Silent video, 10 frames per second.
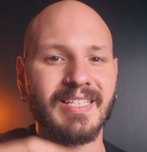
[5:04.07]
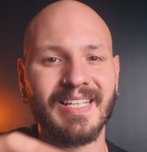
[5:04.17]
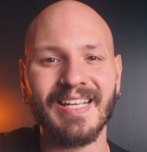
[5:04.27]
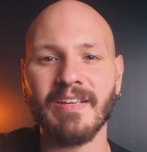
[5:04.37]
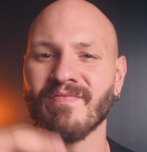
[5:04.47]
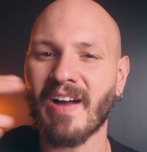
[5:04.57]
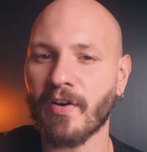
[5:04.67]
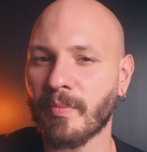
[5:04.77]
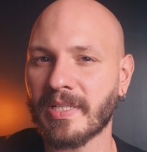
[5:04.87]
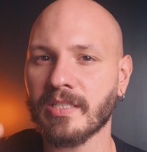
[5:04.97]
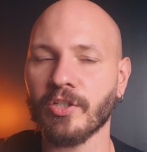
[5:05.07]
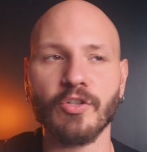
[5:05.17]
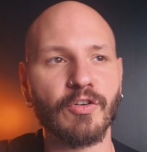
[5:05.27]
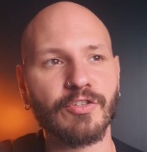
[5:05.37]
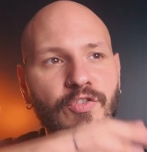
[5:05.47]
city environments in
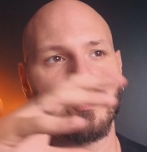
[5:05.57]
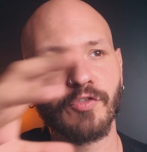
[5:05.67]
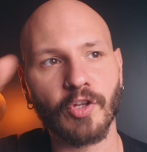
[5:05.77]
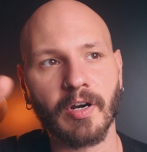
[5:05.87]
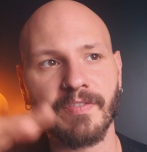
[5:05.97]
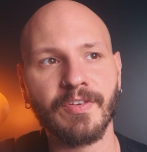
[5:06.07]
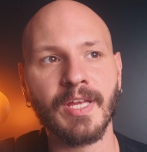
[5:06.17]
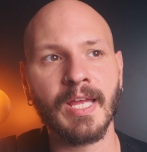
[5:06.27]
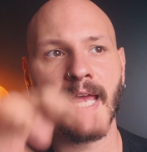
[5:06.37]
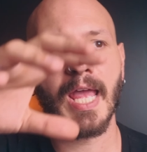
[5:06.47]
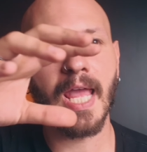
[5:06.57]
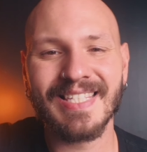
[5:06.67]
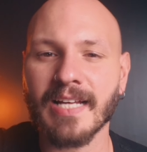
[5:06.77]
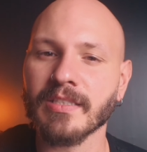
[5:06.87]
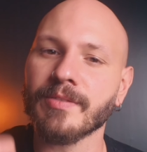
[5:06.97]
your street photography is
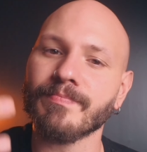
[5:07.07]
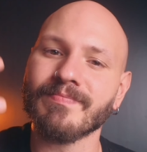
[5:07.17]
that